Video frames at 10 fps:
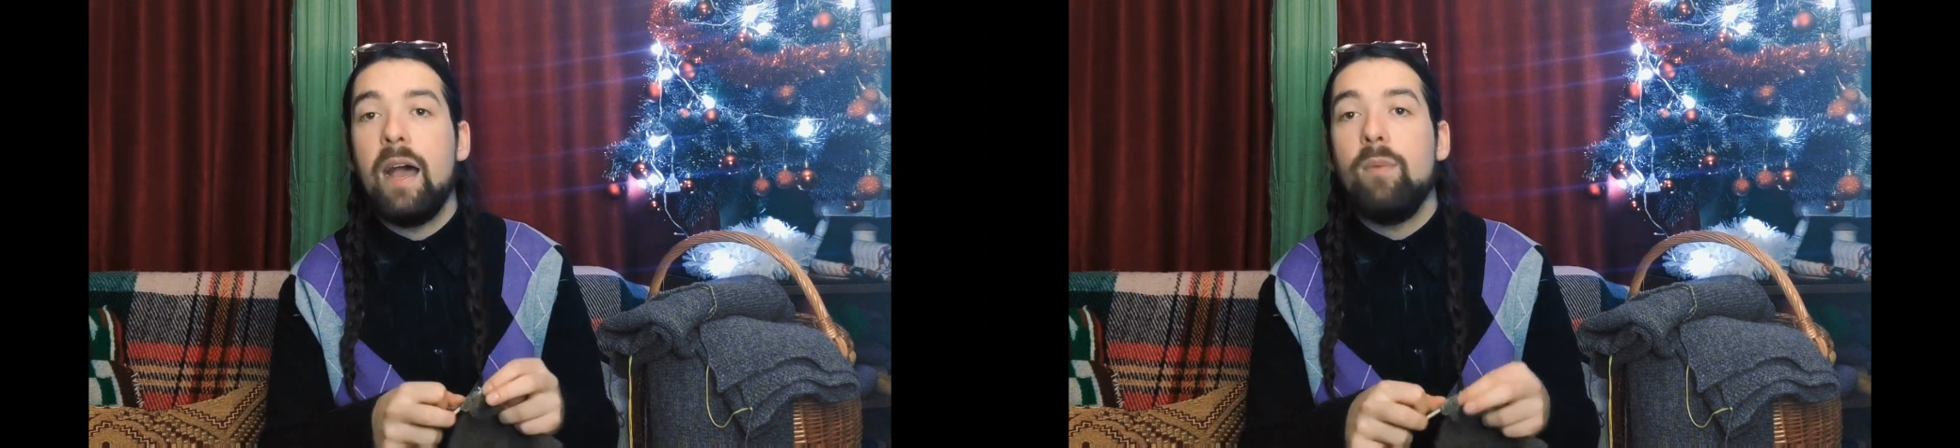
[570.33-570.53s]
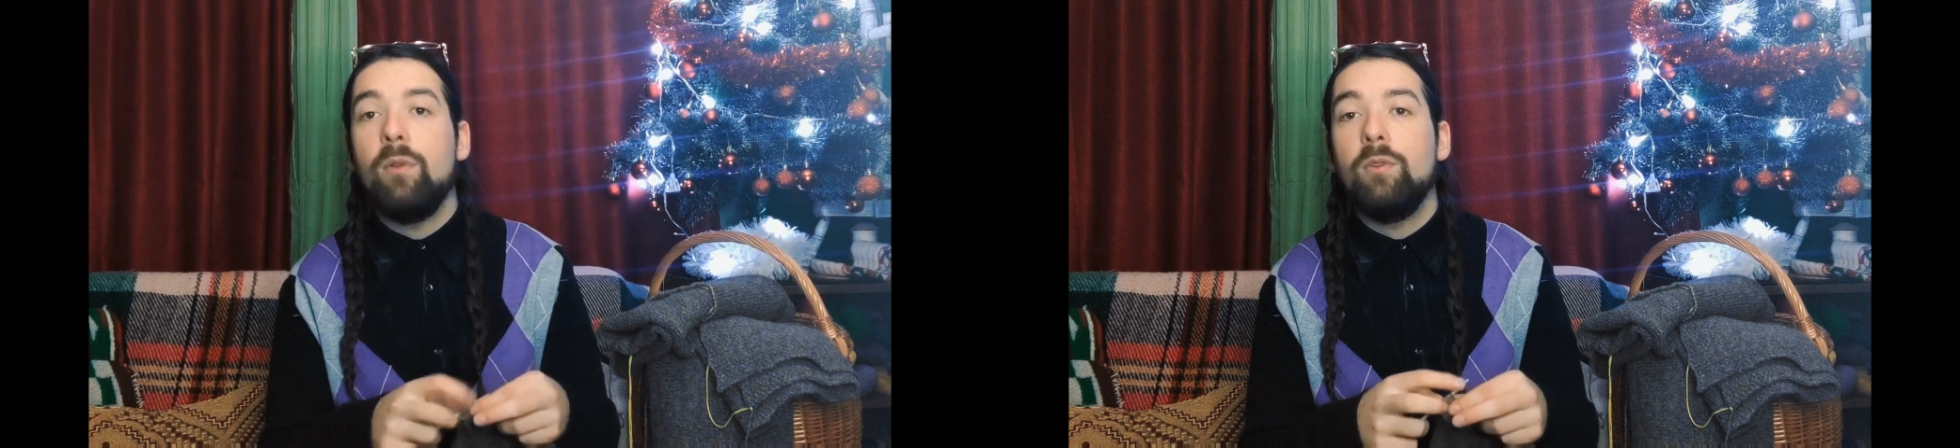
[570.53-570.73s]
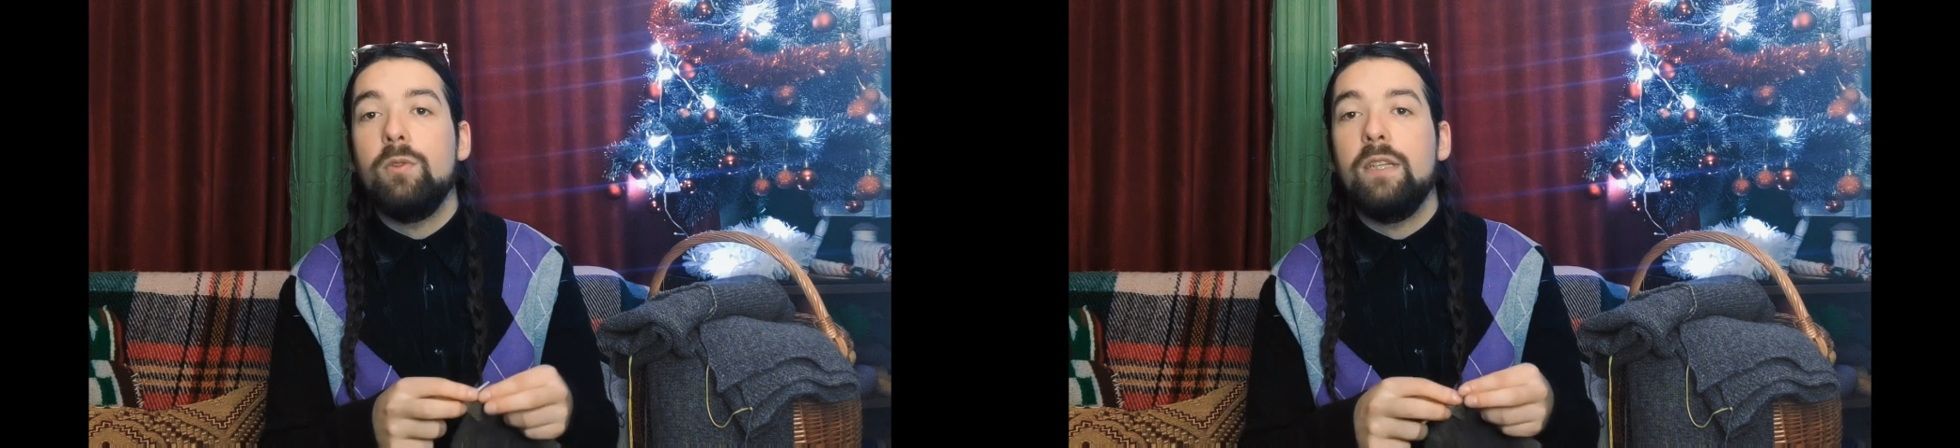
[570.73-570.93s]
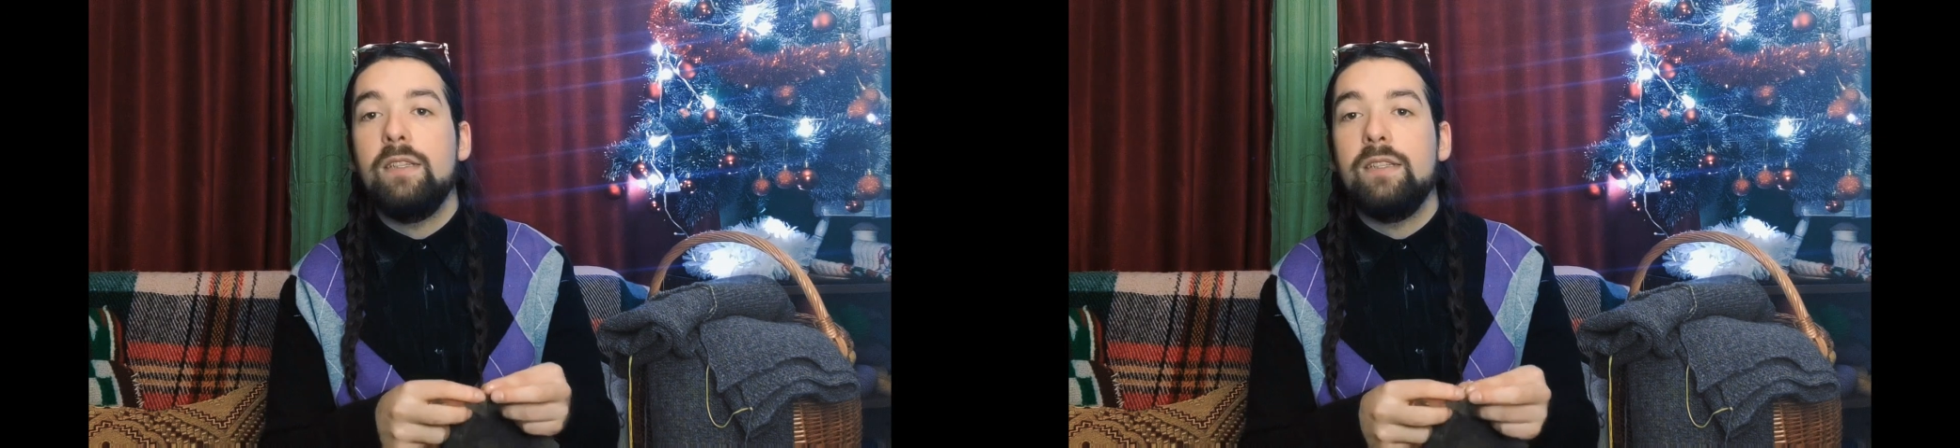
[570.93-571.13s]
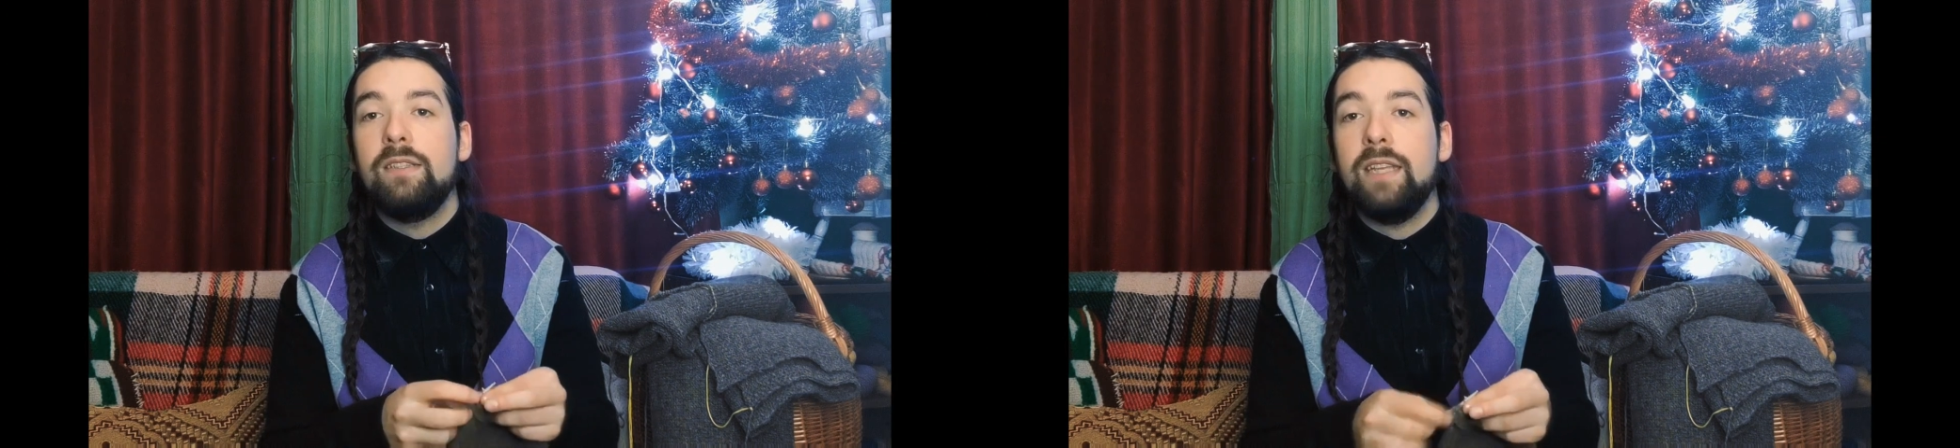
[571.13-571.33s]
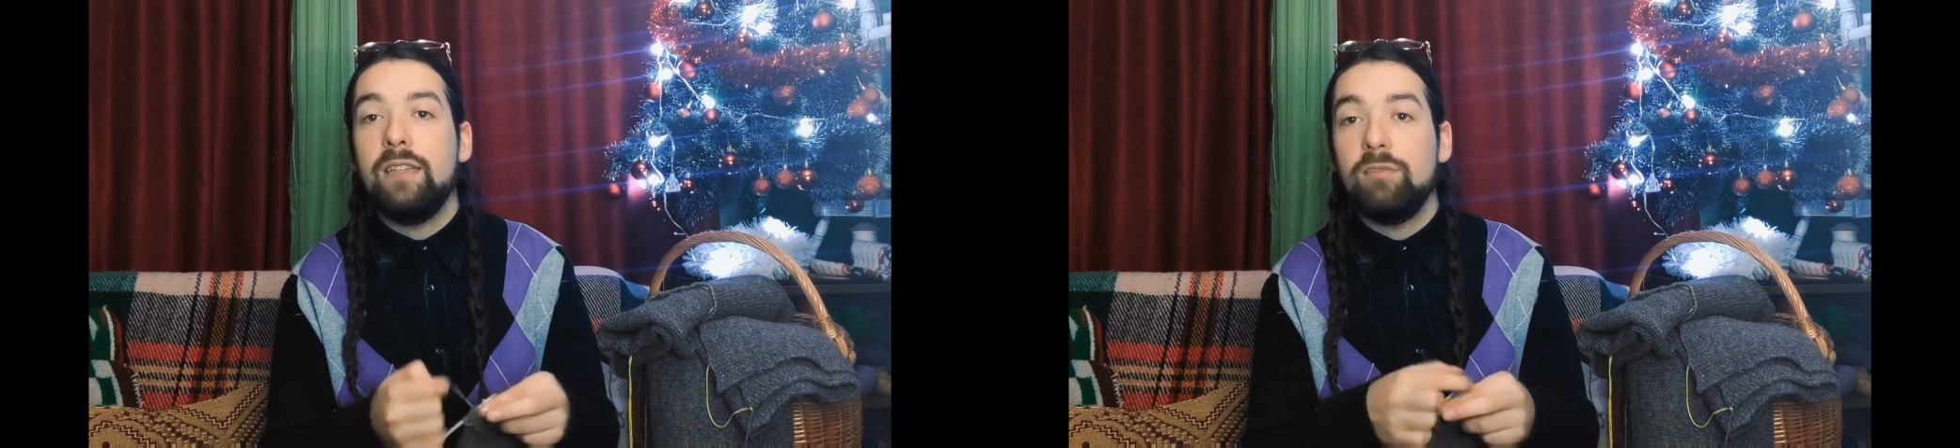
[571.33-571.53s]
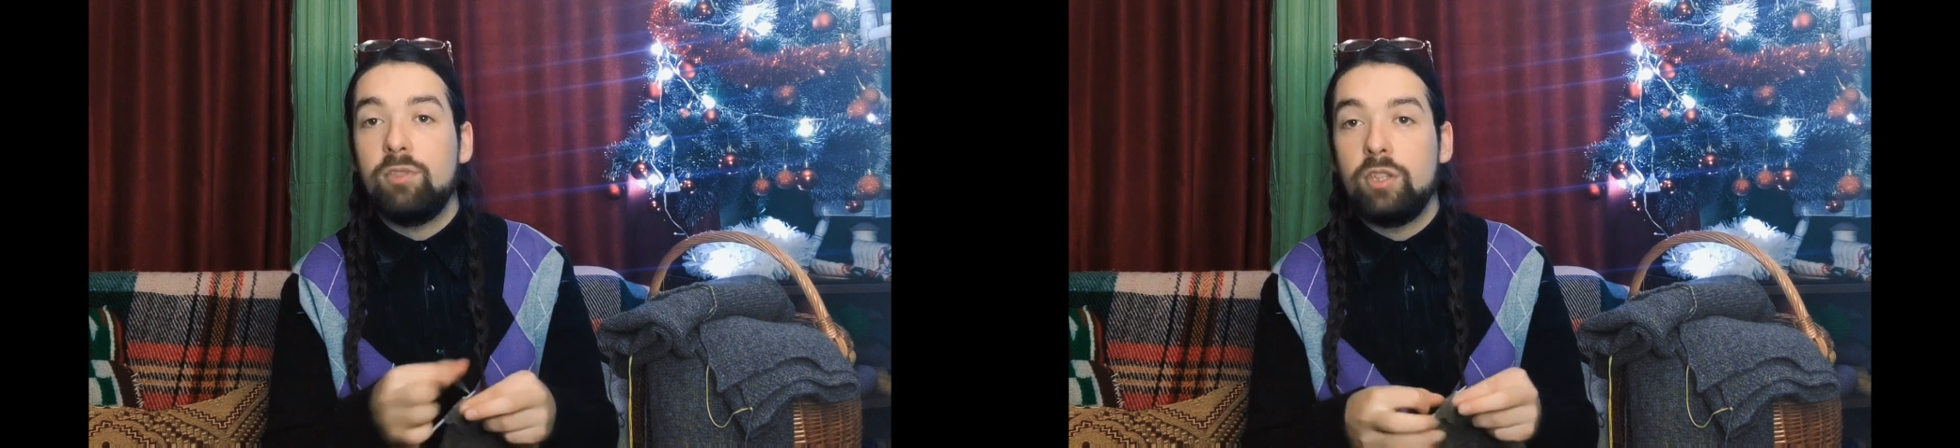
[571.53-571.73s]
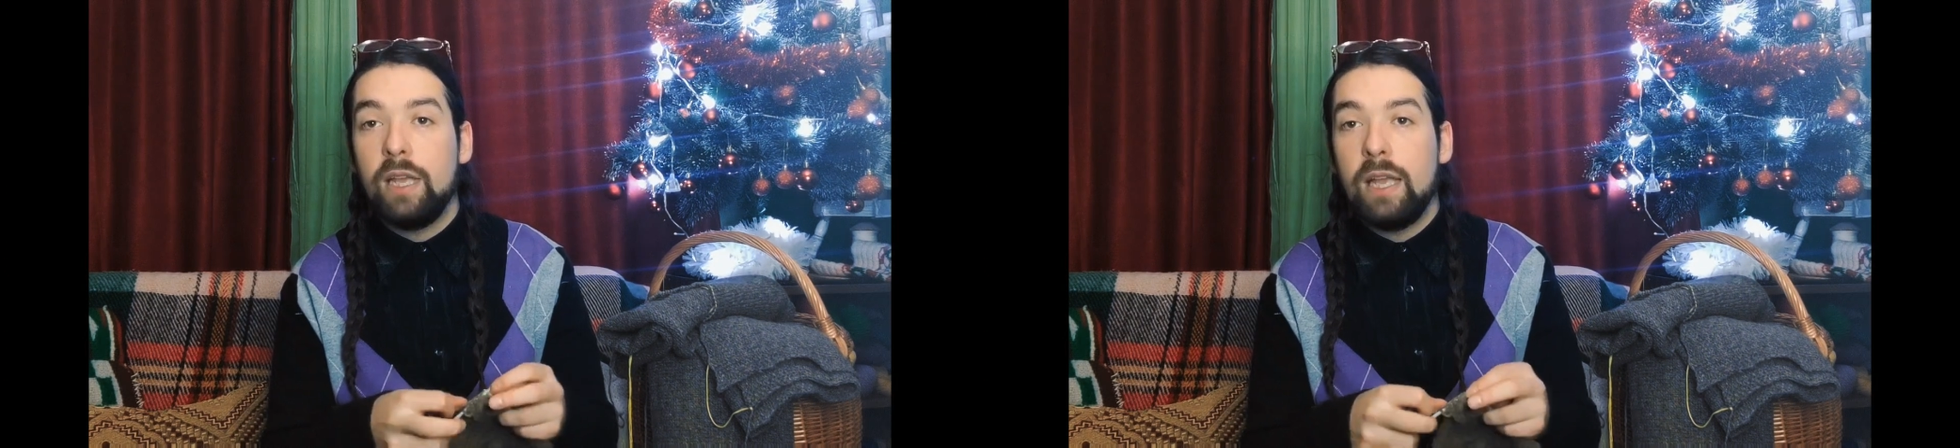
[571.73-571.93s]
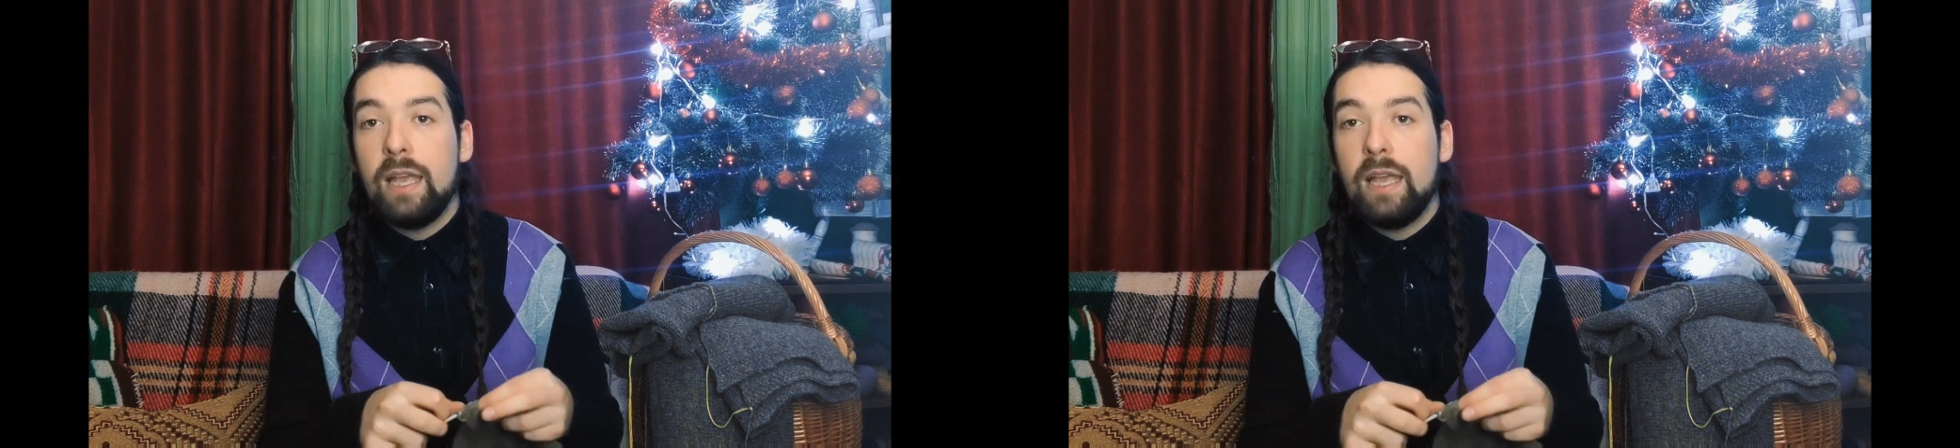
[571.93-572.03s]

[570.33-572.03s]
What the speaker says: I want to knit a stitch.